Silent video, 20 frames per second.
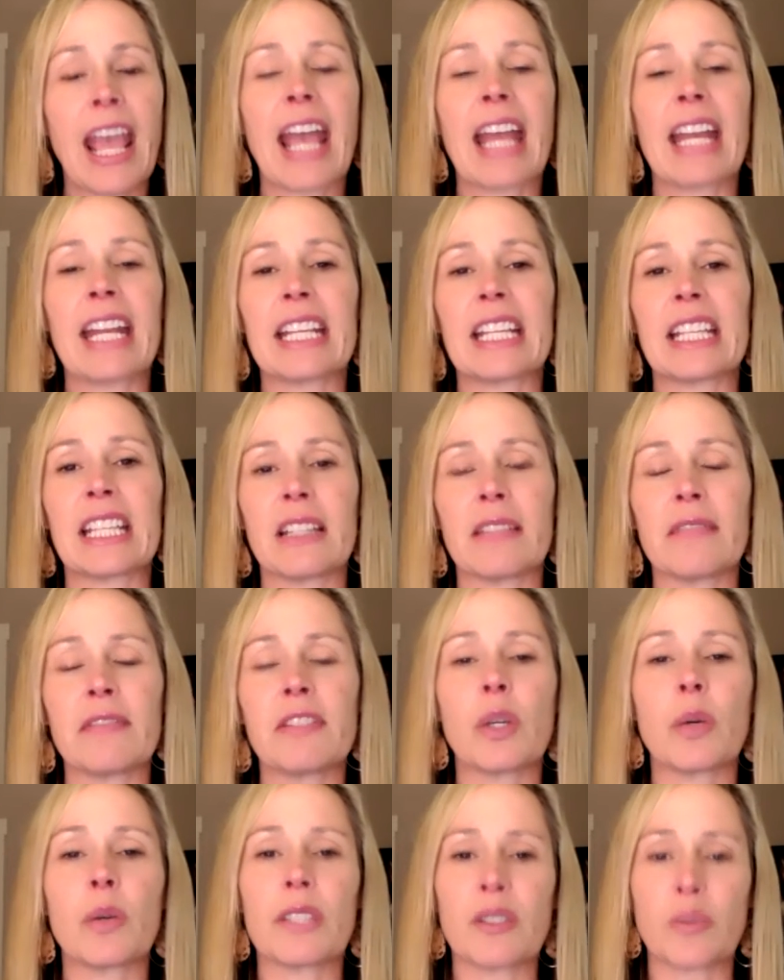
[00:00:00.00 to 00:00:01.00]
and it
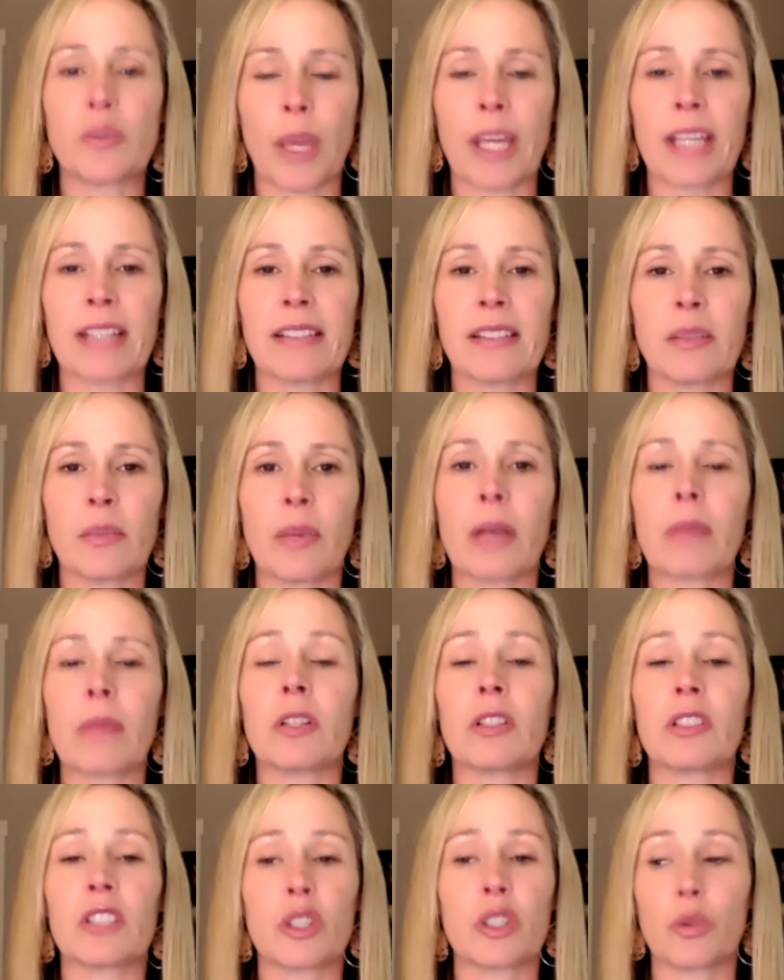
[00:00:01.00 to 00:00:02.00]
gives you a space to be
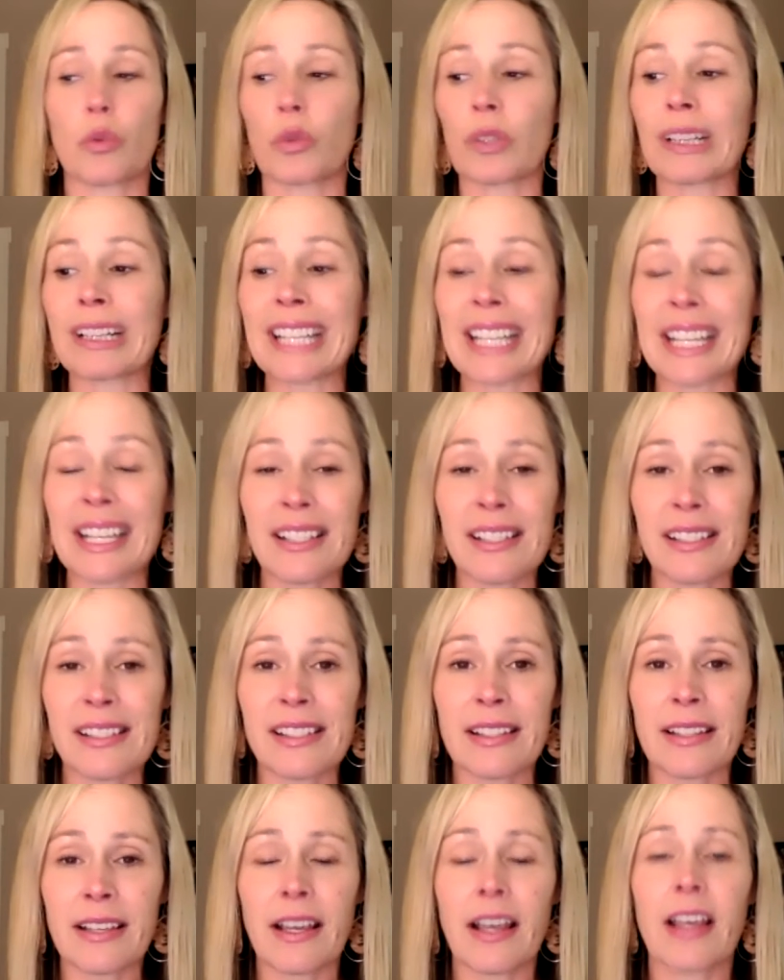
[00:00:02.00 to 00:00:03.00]
able to
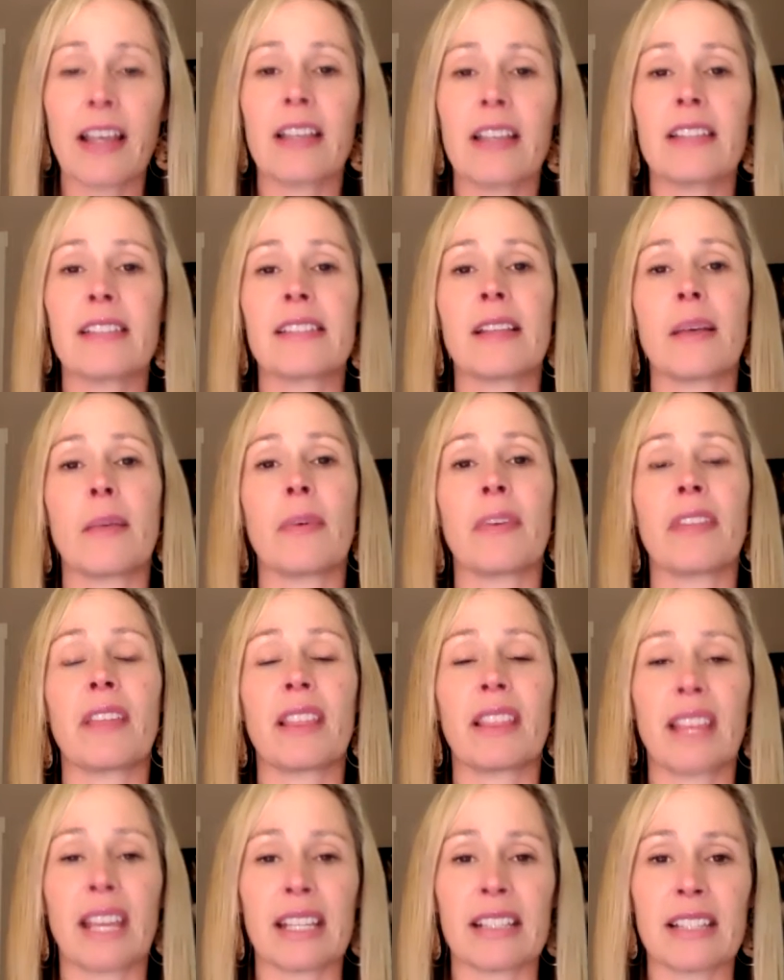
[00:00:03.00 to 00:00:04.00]
release some of the
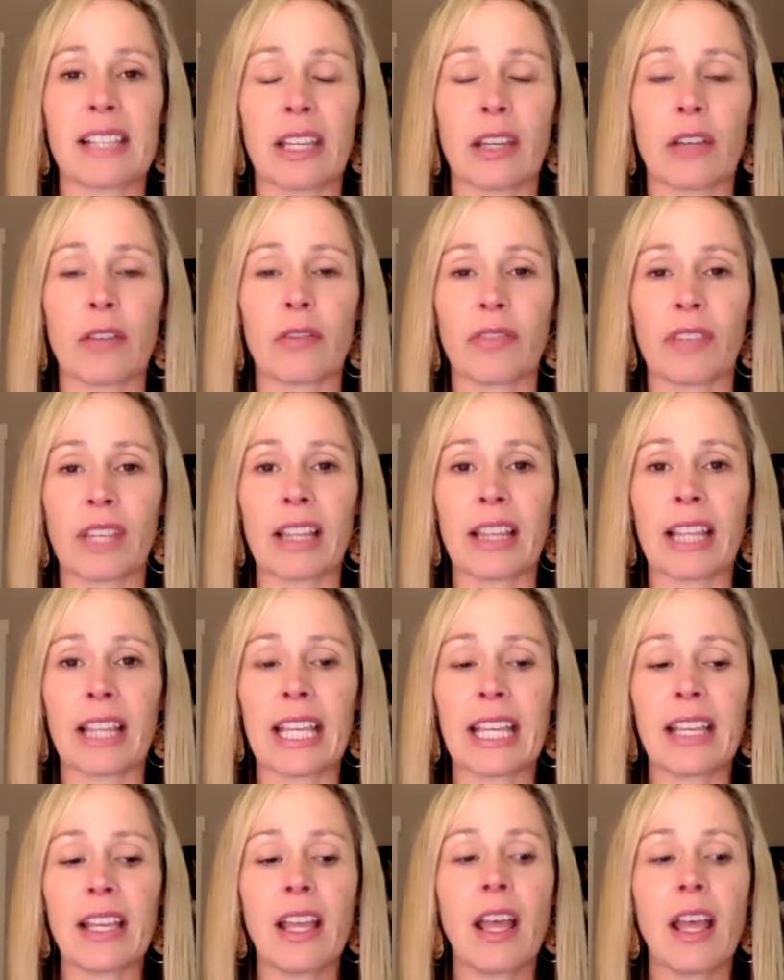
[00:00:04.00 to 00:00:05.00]
things that you're
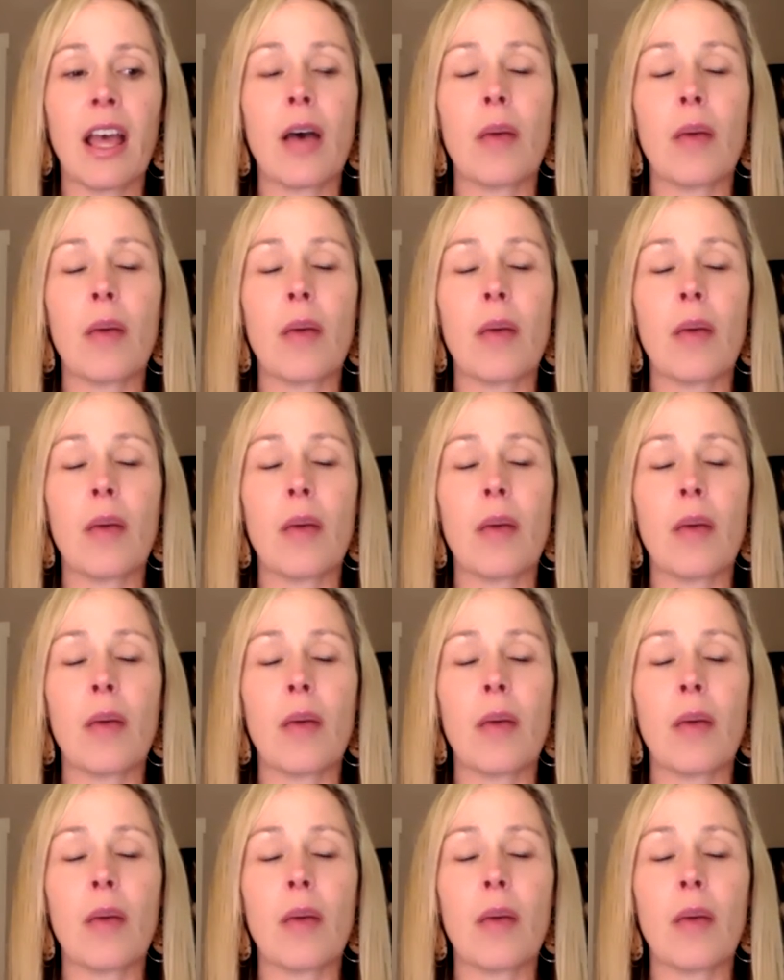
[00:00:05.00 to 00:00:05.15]
feeling,